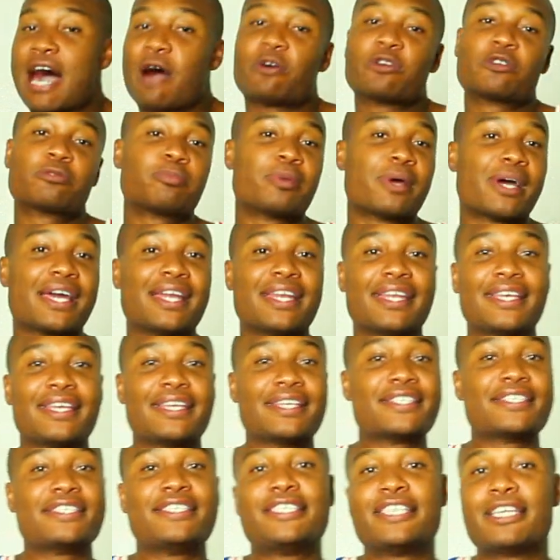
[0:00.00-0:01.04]
I was playing
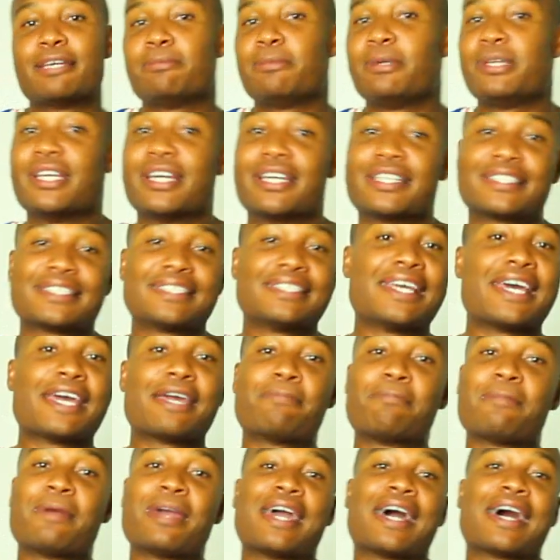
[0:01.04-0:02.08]
against Jimmy
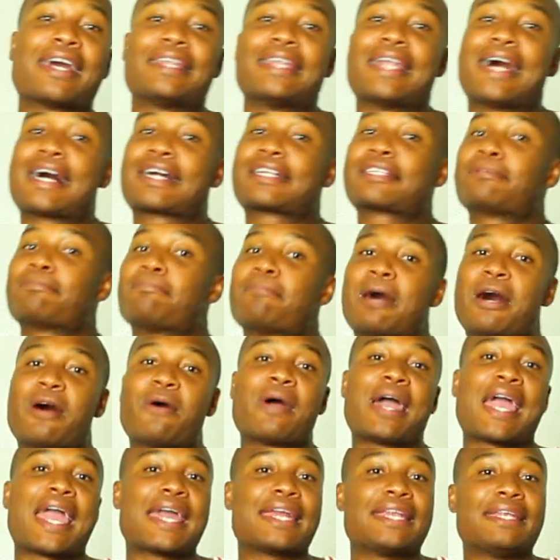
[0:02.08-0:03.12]
yesterday, man. I knocked him
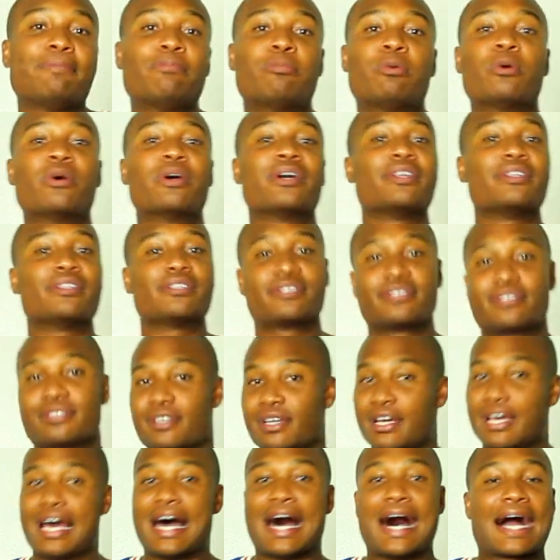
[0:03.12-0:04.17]
out eighty points.
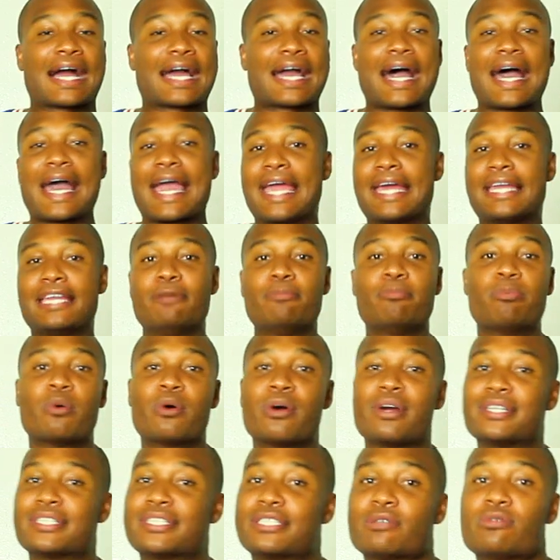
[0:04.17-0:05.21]
I got eighty
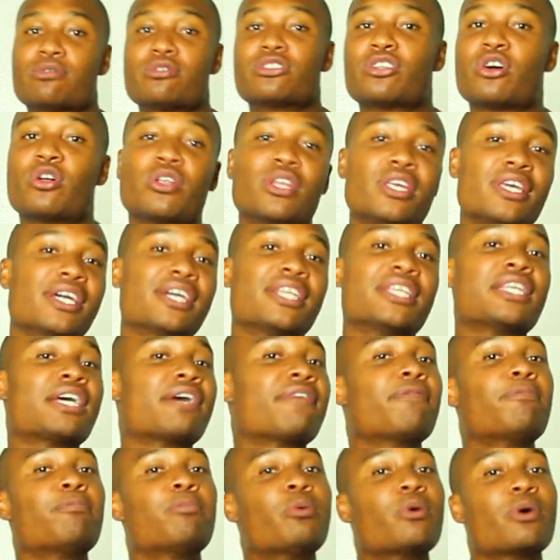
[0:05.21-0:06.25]
points. It was only an
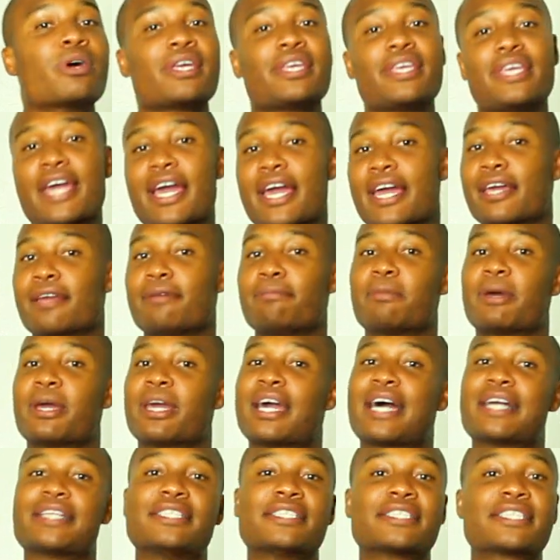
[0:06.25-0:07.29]
eleven point game,
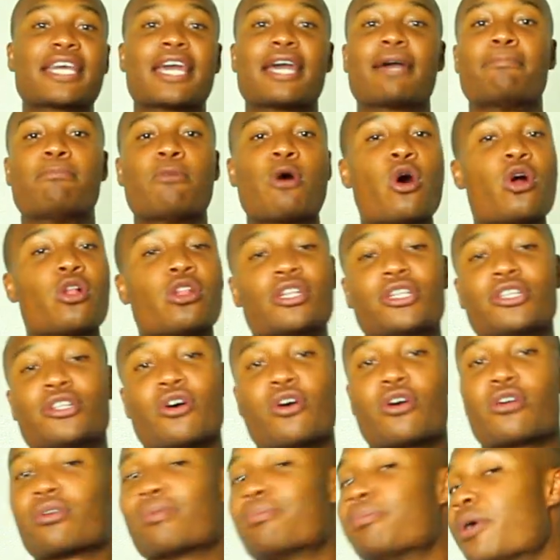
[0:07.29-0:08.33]
man. I just kept balling
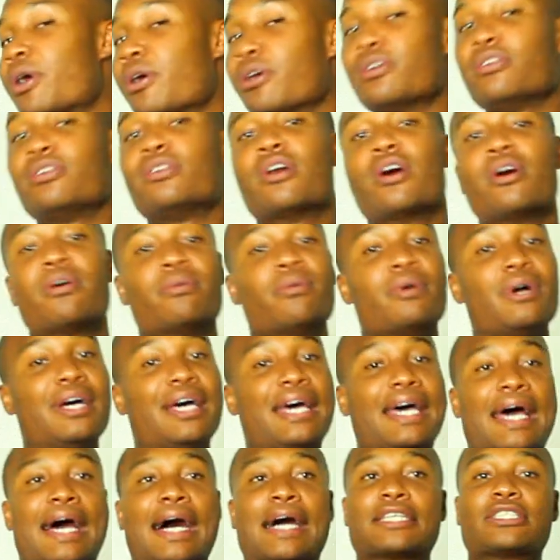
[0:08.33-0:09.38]
on them, though, you know.
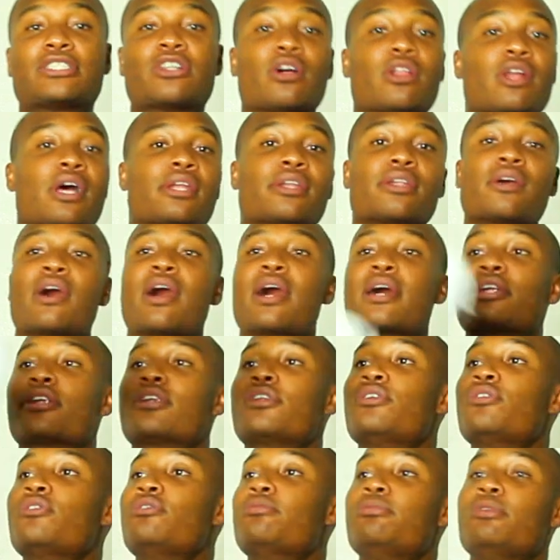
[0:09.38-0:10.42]
That's all I know
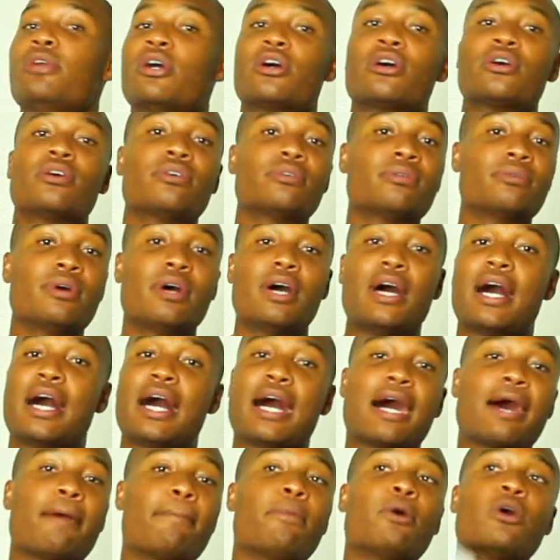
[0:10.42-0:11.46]
how to do, yo.
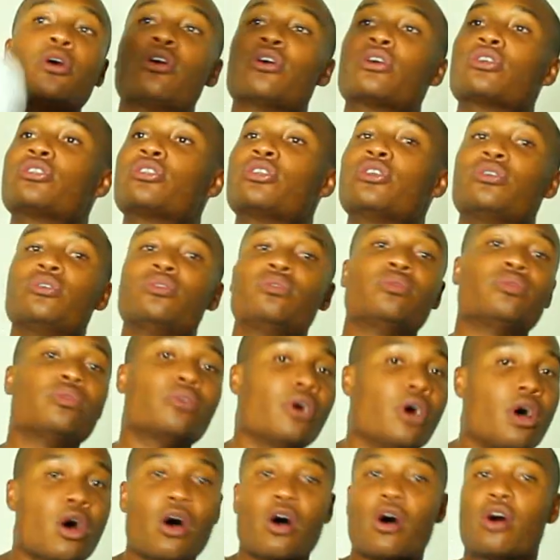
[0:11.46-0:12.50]
I ball, too.
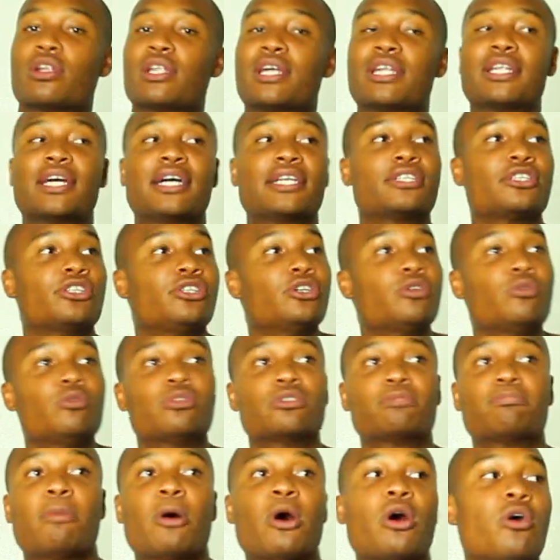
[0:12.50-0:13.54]
All I like to
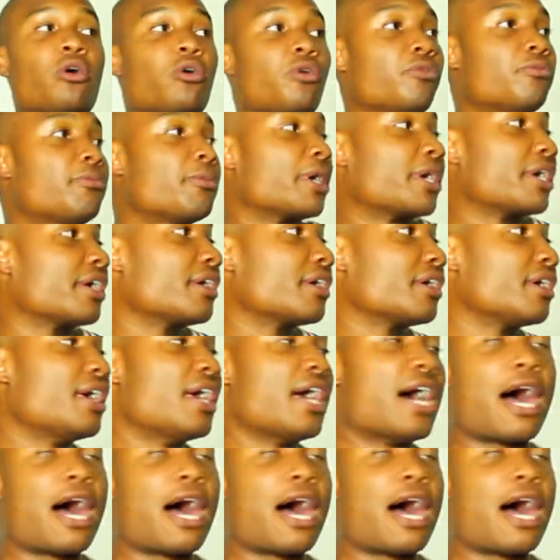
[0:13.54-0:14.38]
do is ball, man.